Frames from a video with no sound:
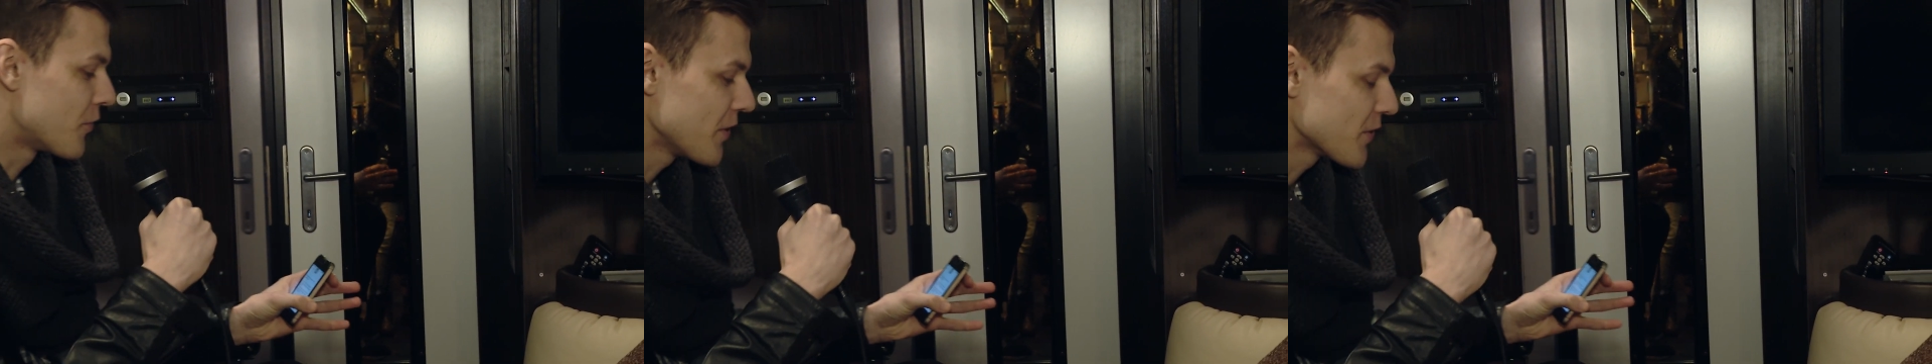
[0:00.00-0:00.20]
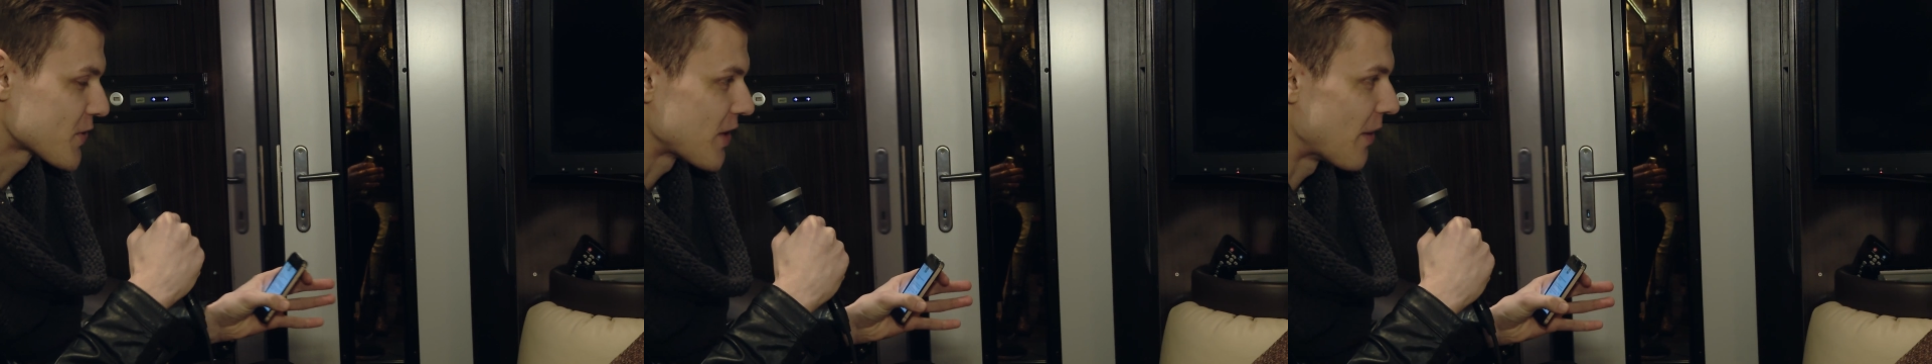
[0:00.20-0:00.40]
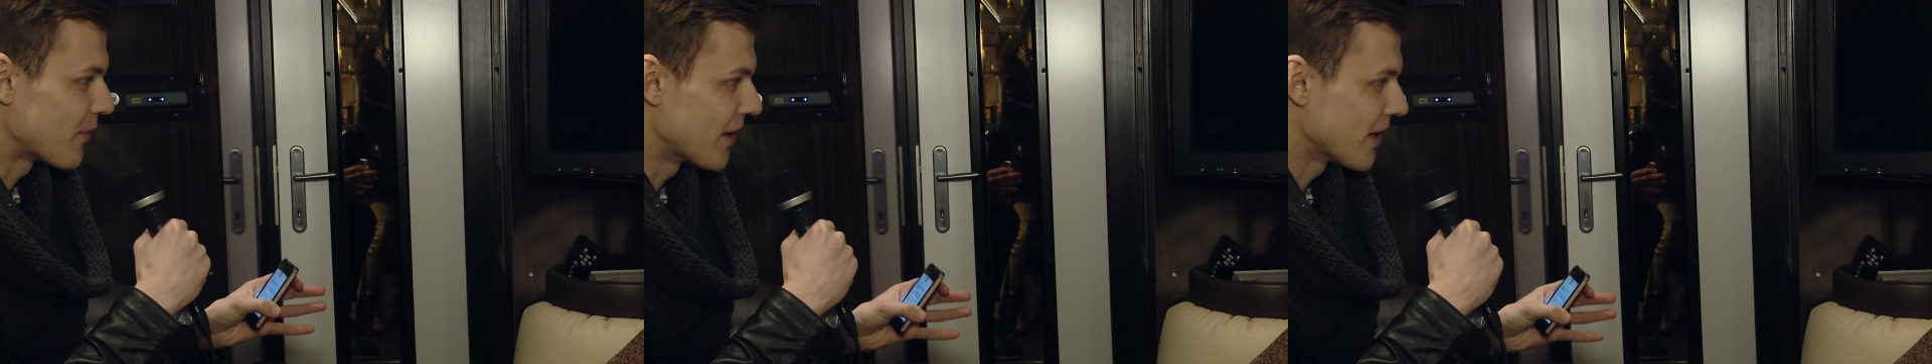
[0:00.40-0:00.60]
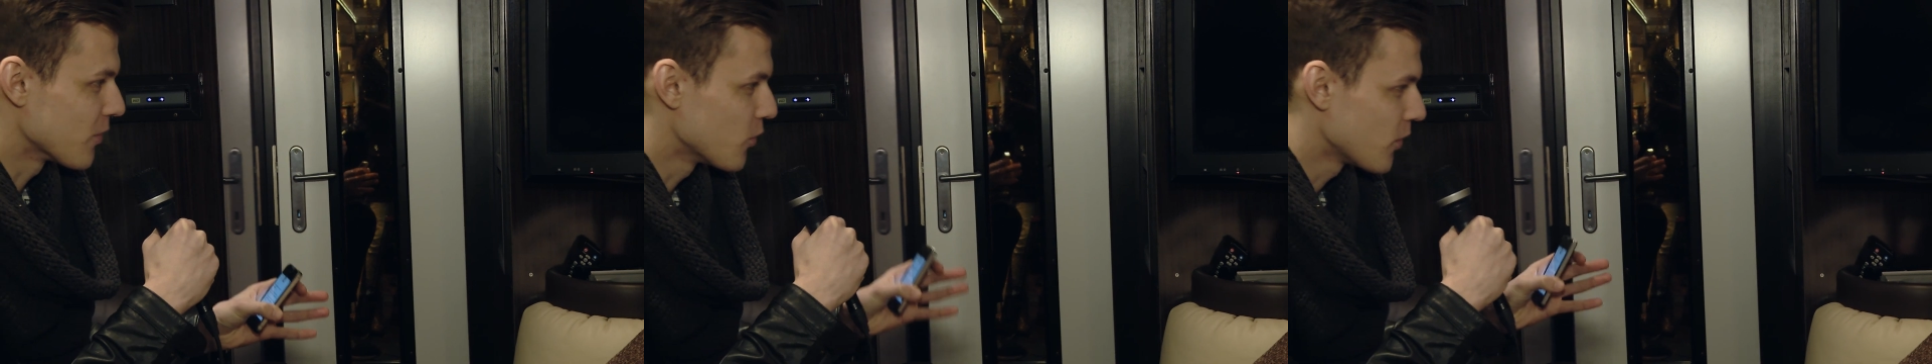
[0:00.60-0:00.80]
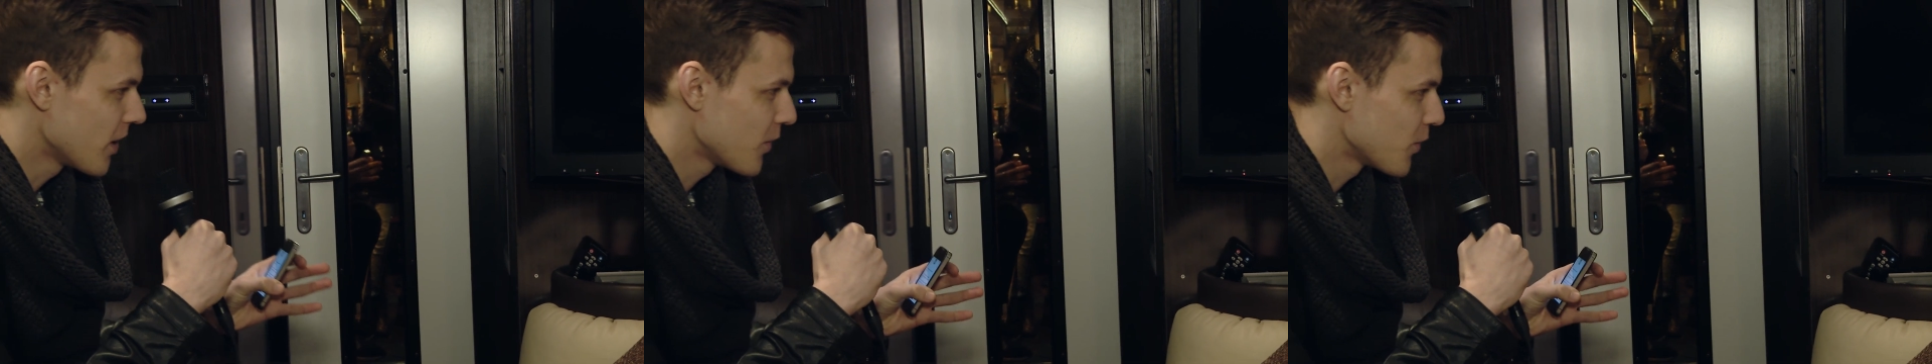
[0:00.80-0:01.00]
feel
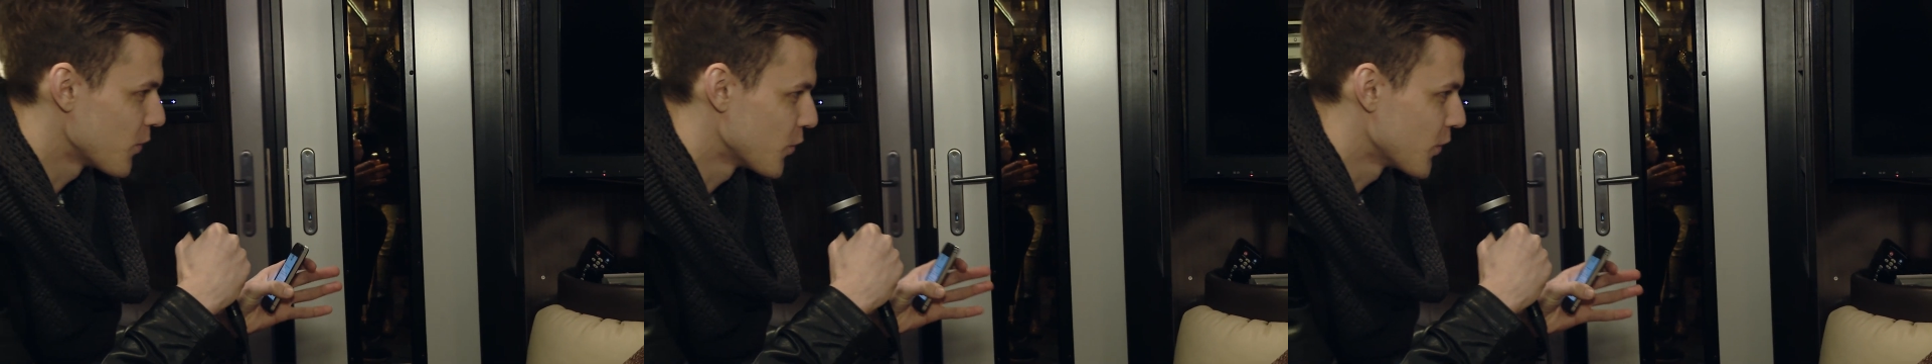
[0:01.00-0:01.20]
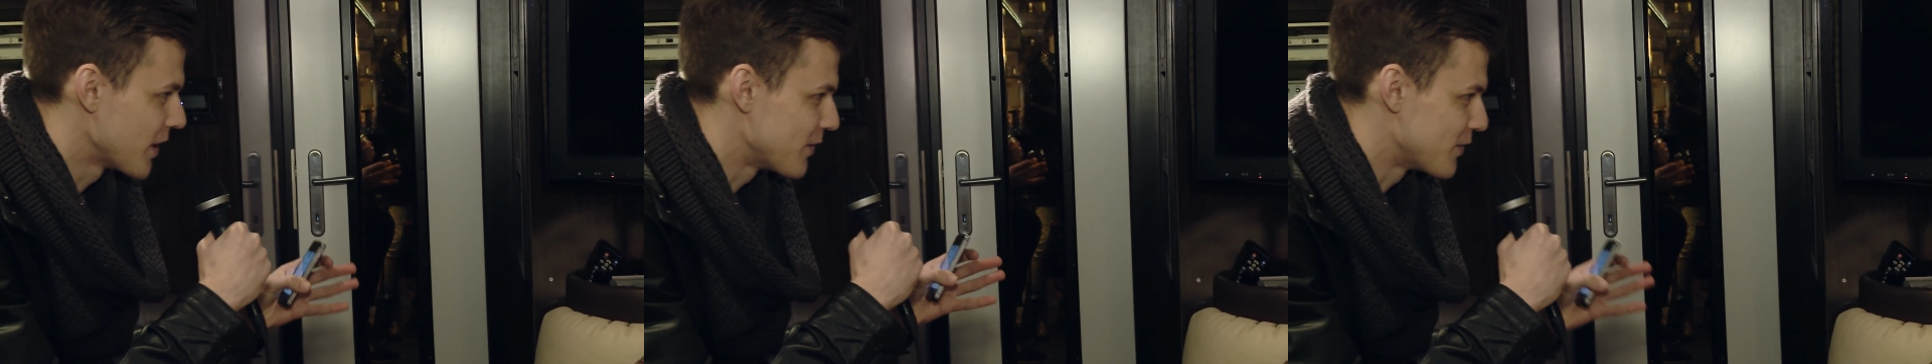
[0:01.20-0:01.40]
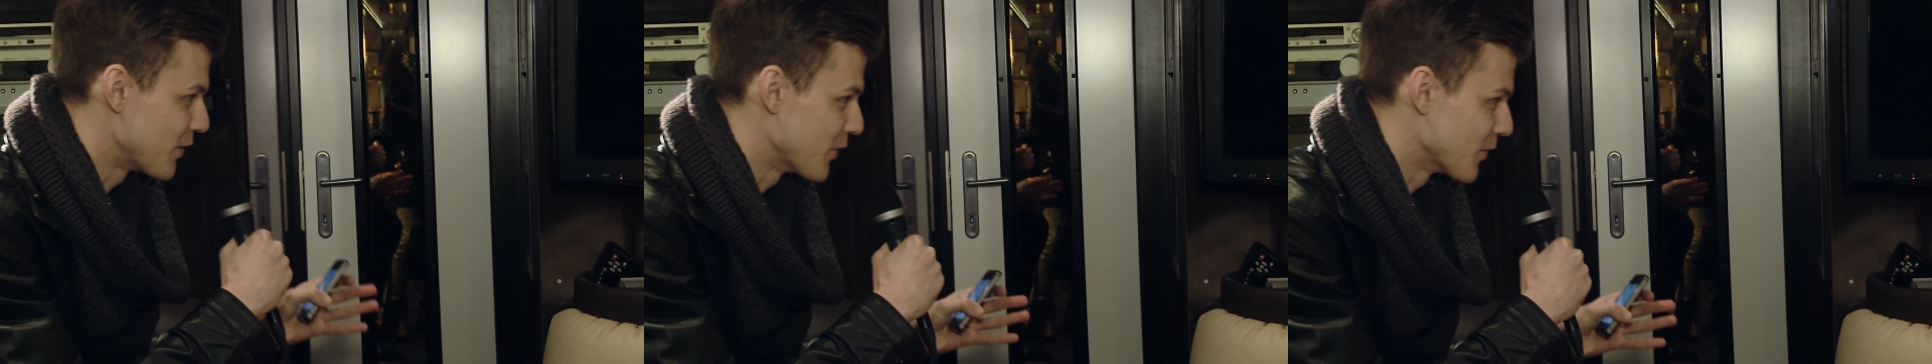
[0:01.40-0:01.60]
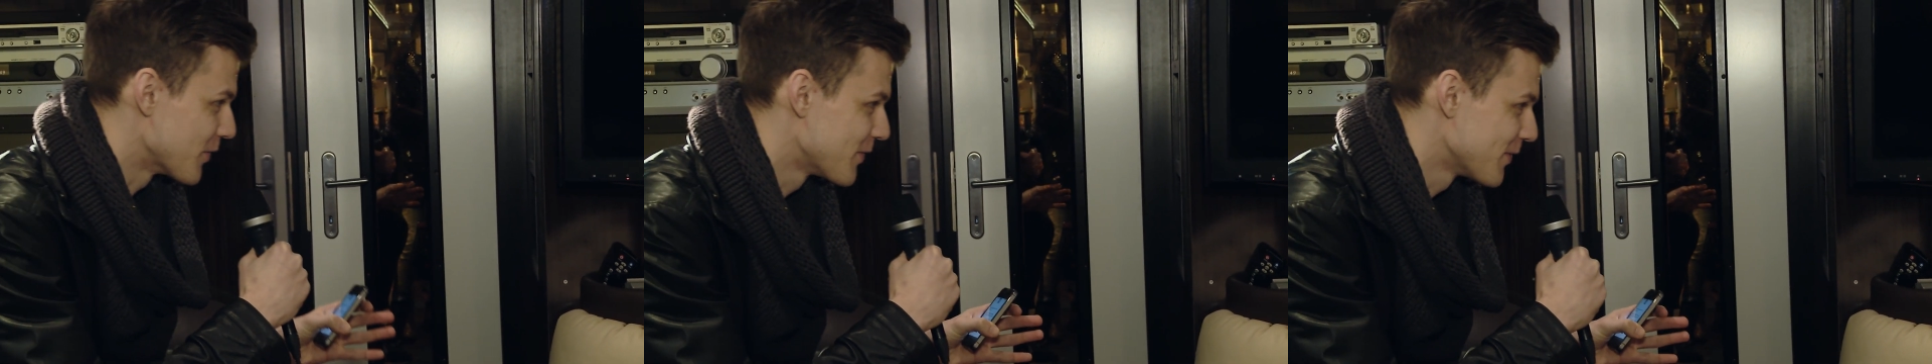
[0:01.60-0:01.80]
something, what would it do?